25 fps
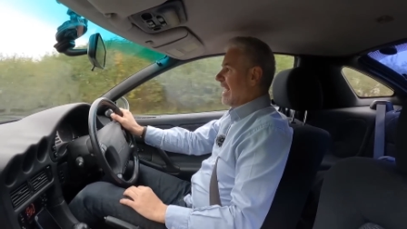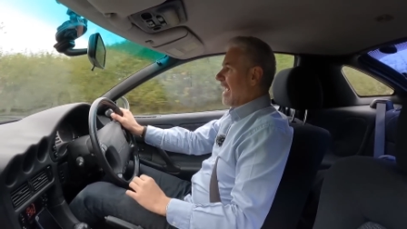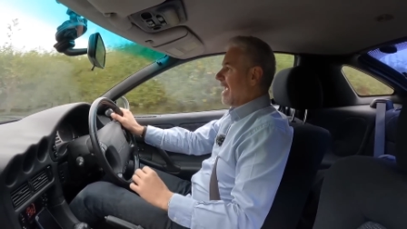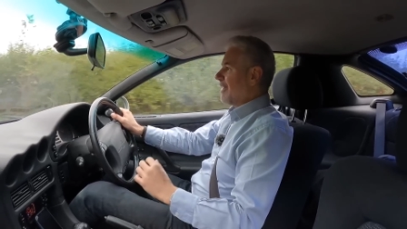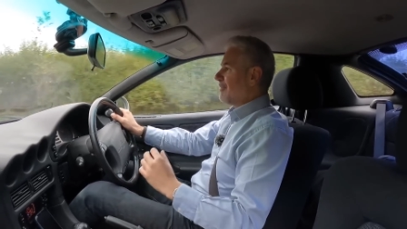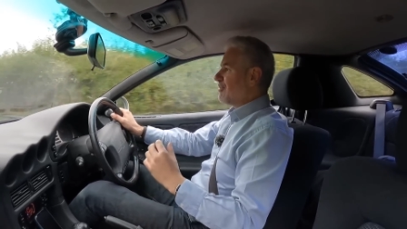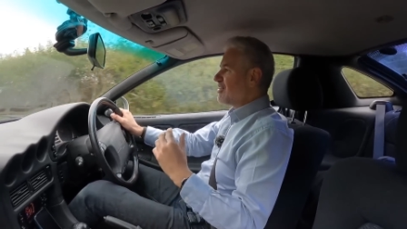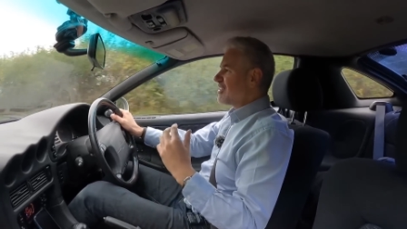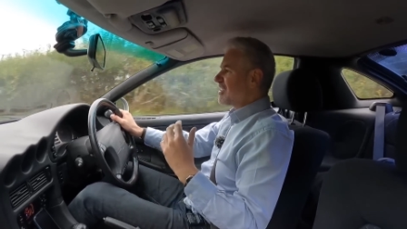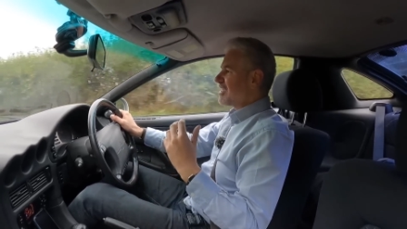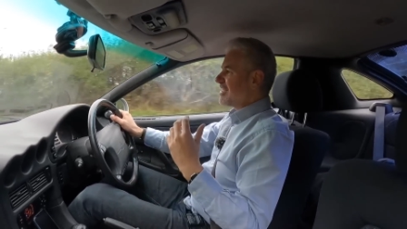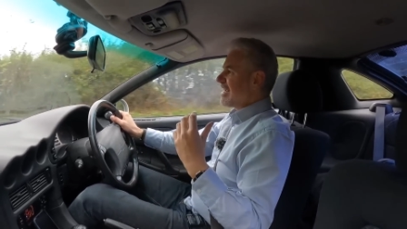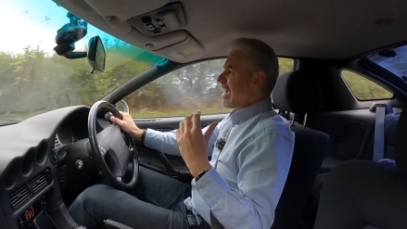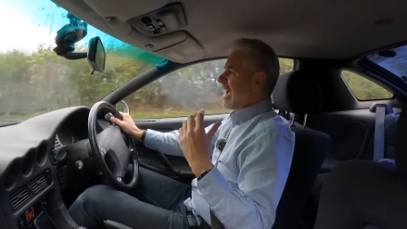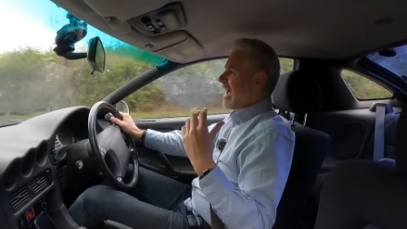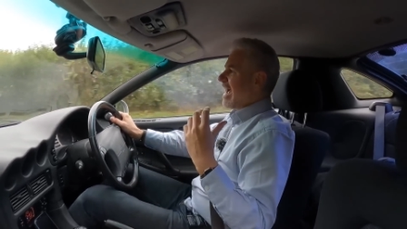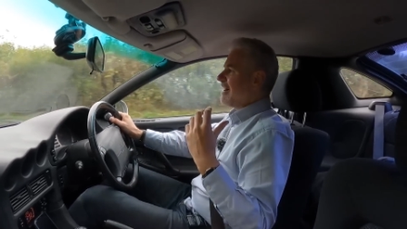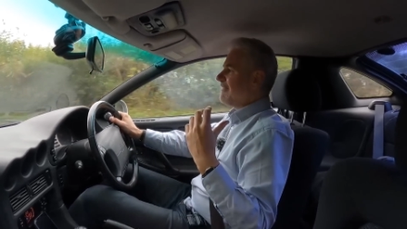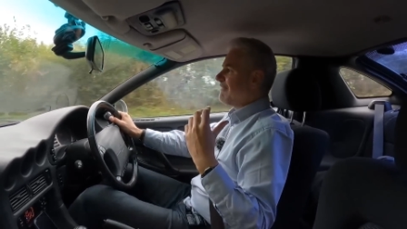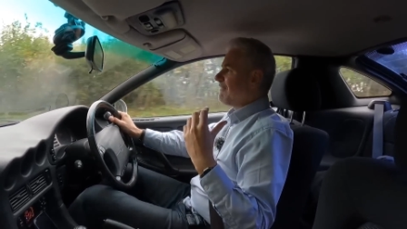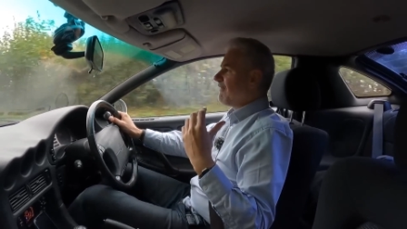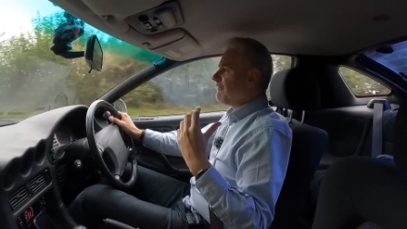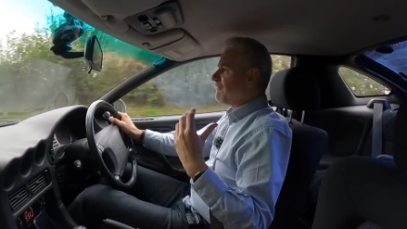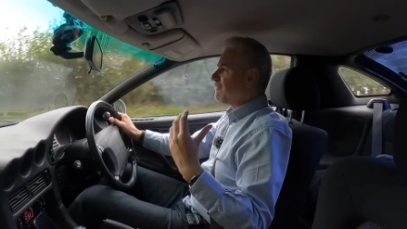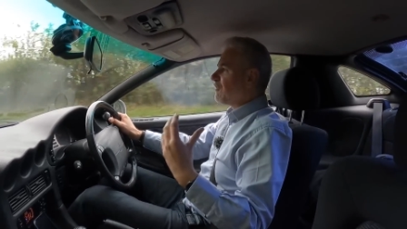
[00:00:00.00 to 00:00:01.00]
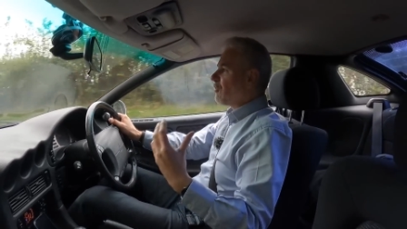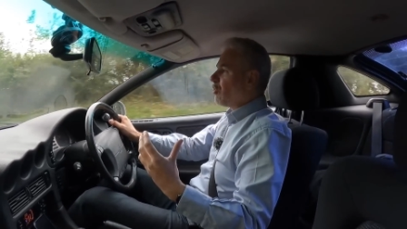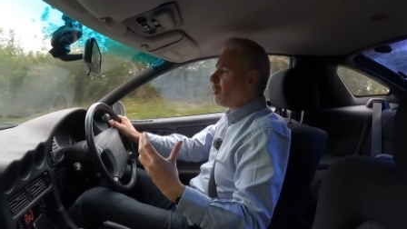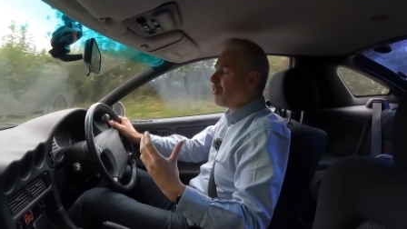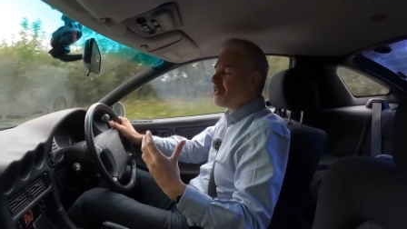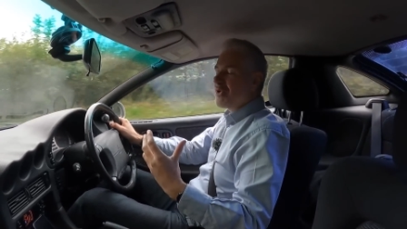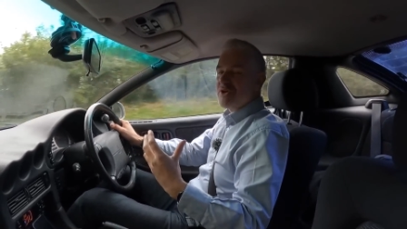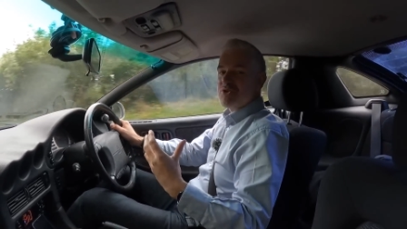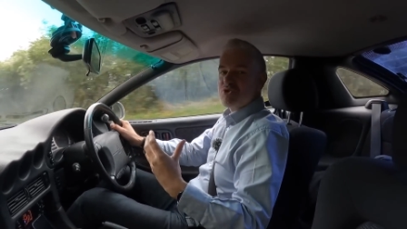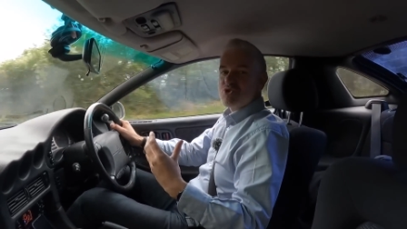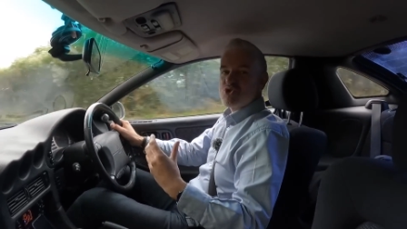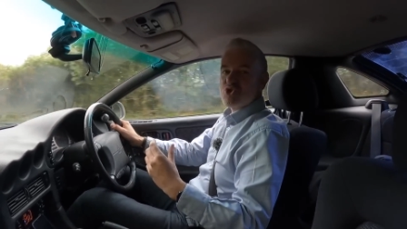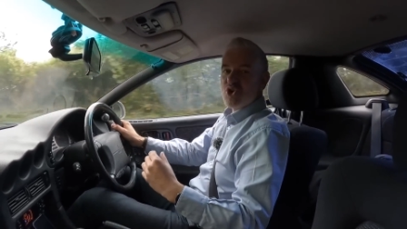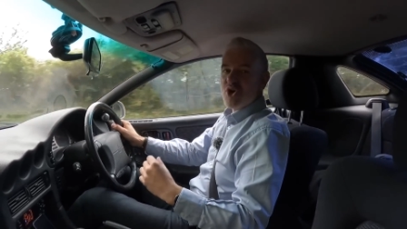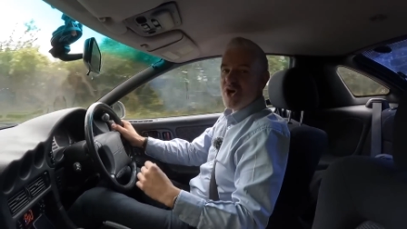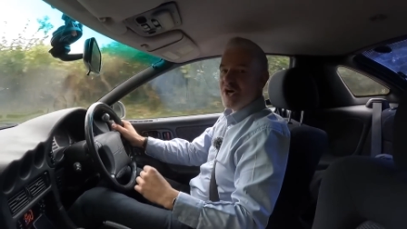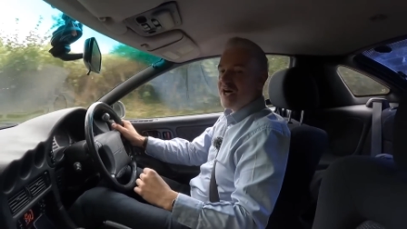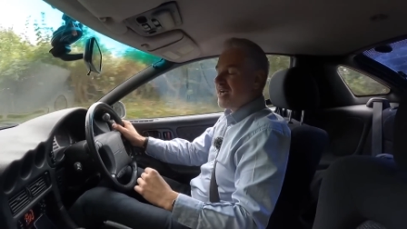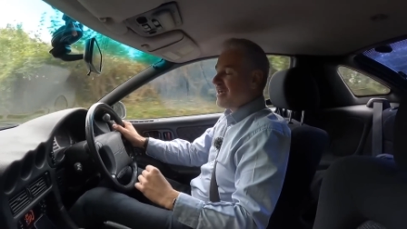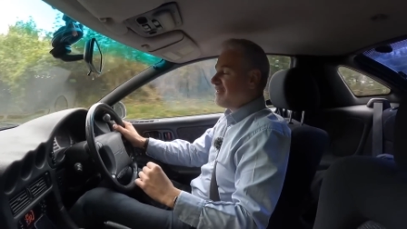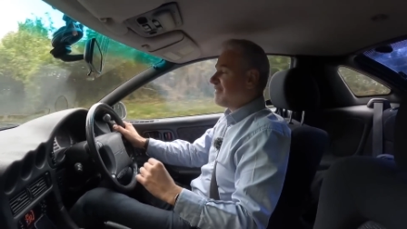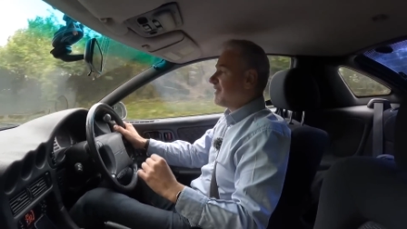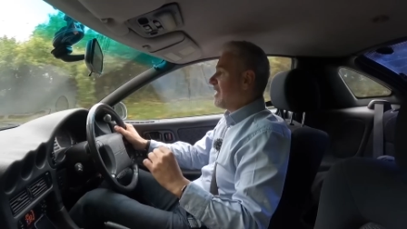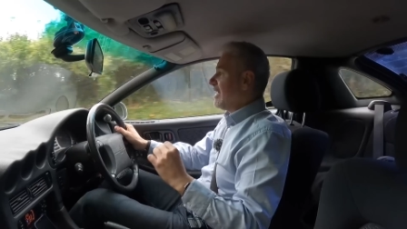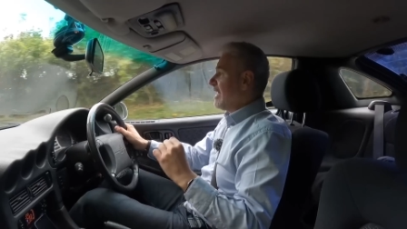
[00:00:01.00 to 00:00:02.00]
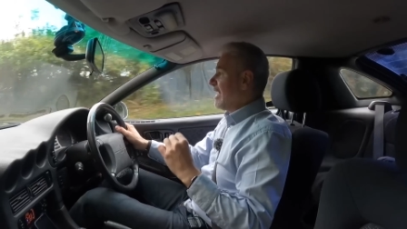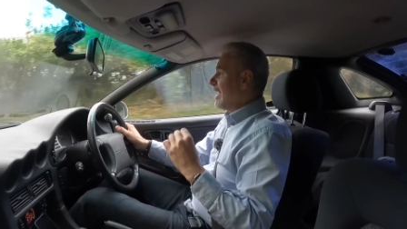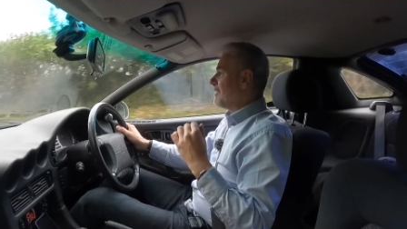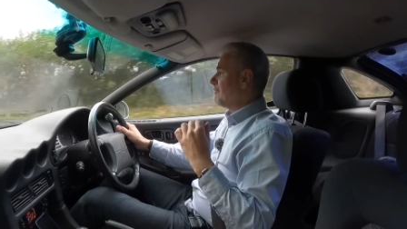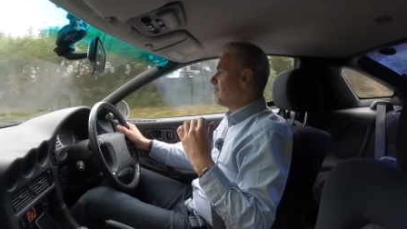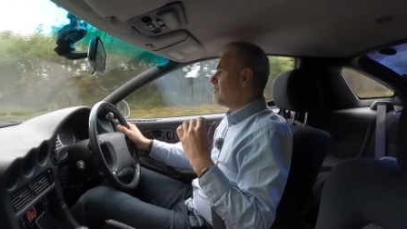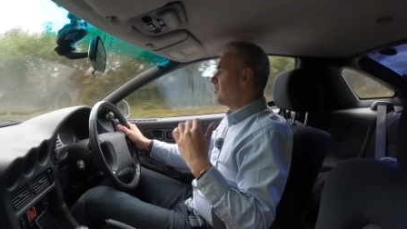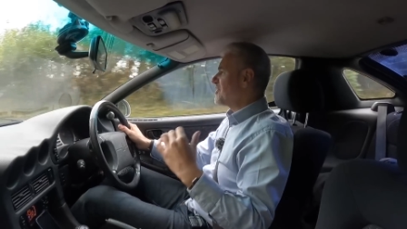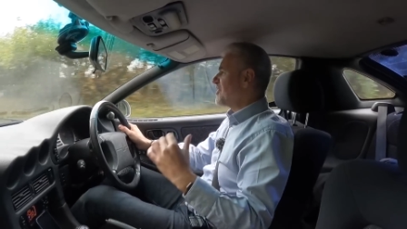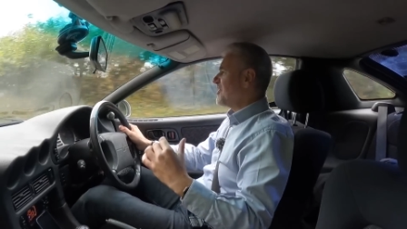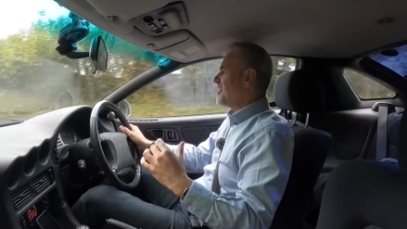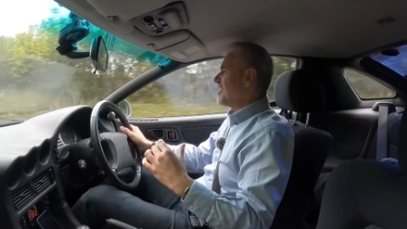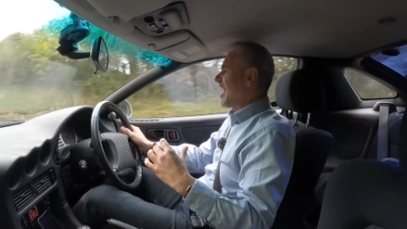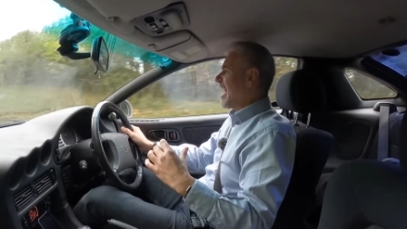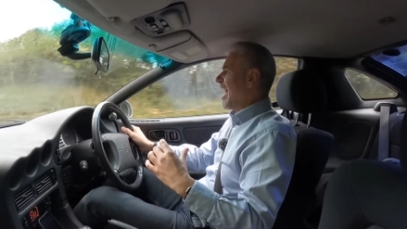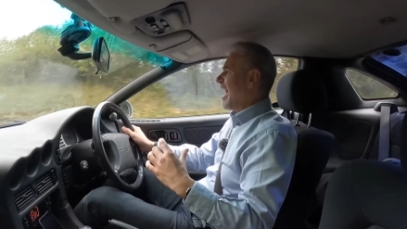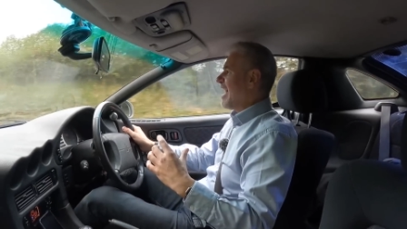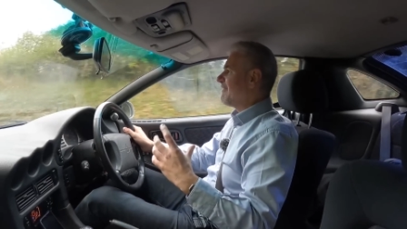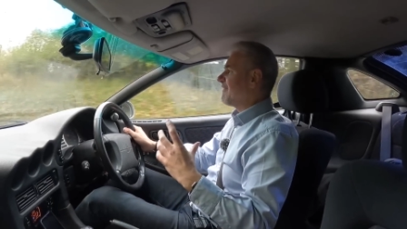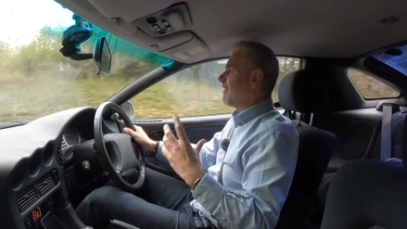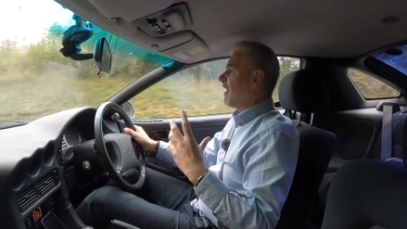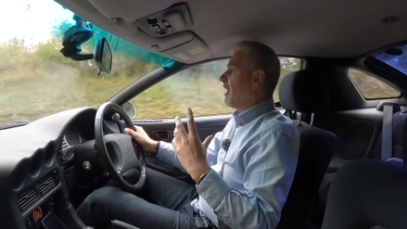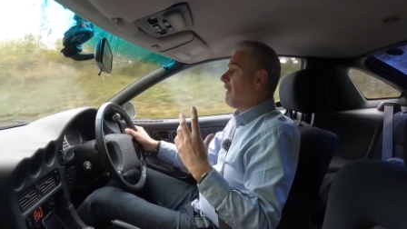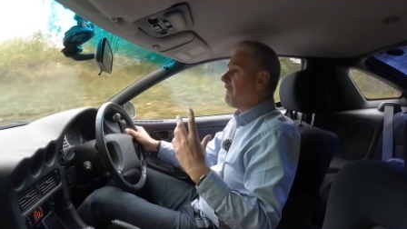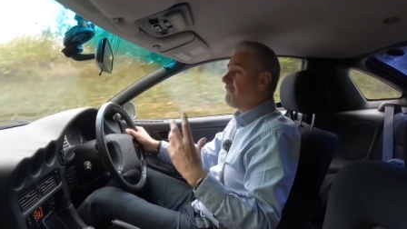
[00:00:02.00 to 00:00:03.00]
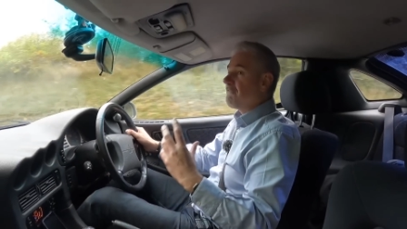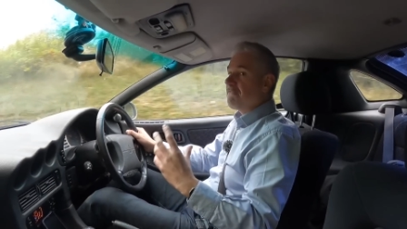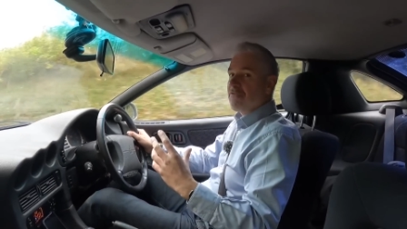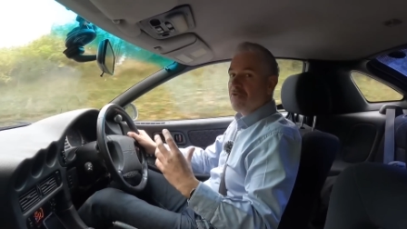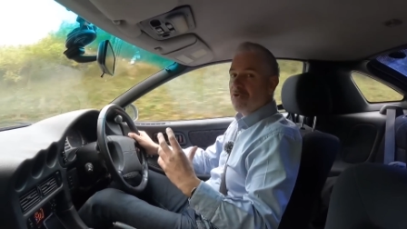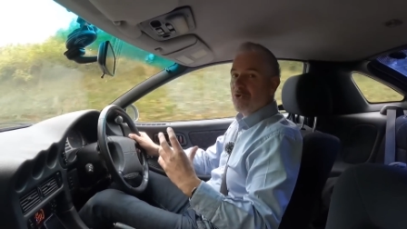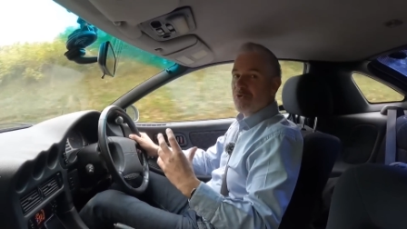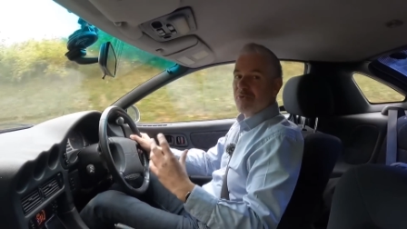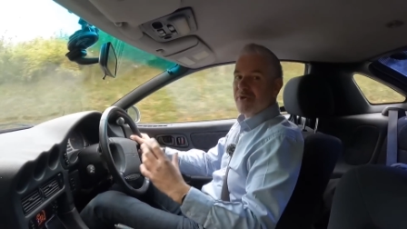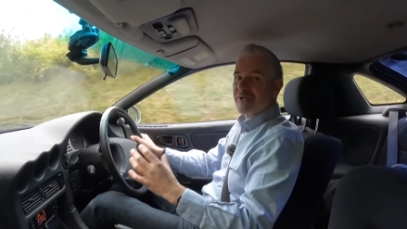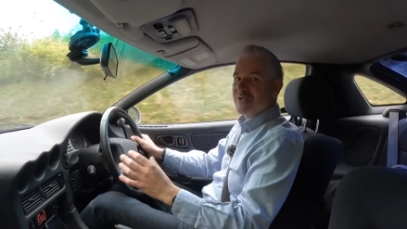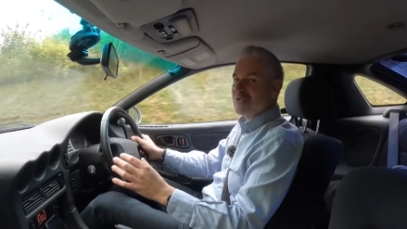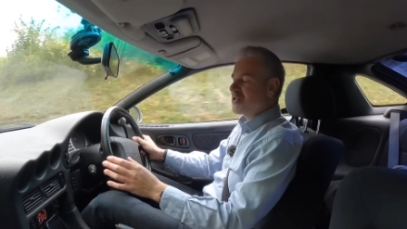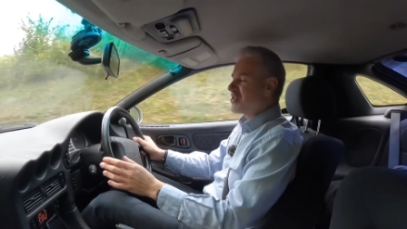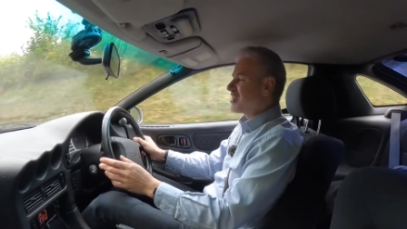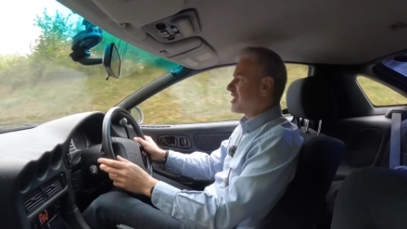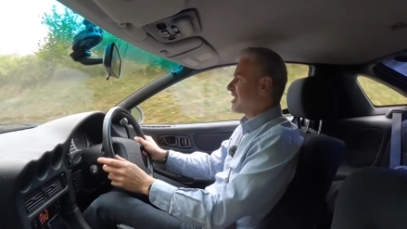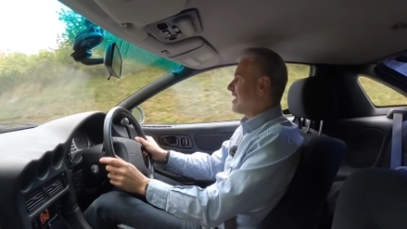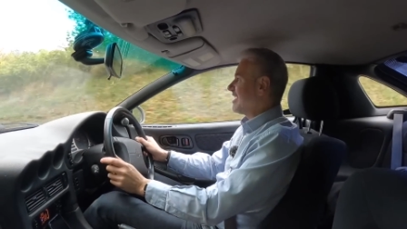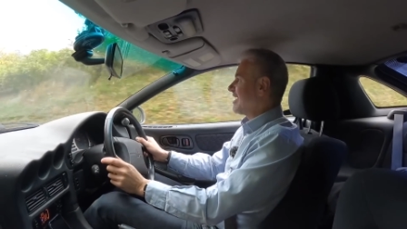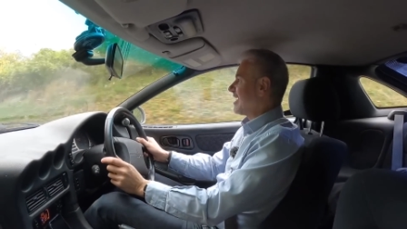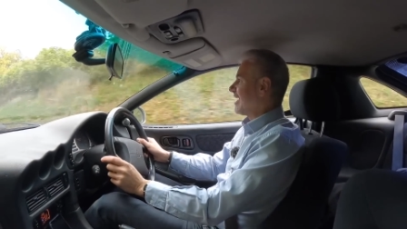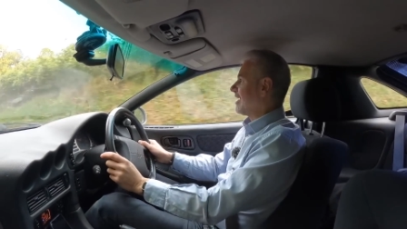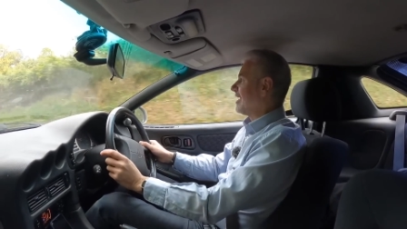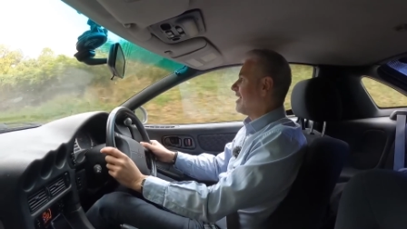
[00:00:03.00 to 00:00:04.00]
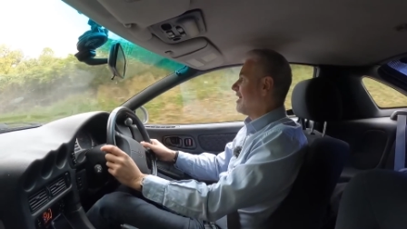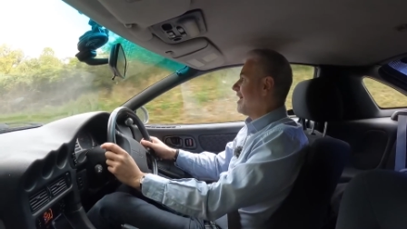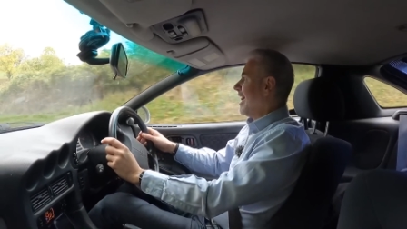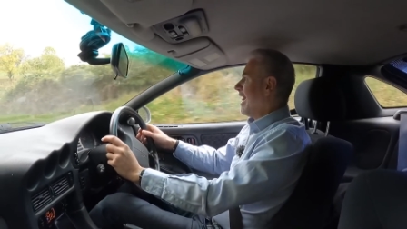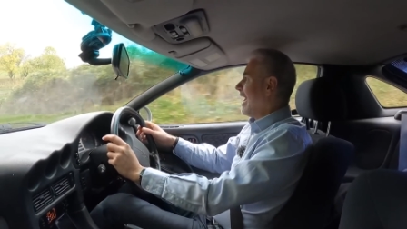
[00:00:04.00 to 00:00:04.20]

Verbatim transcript: It was going to have four wheel drive. It was going to have four wheel steer.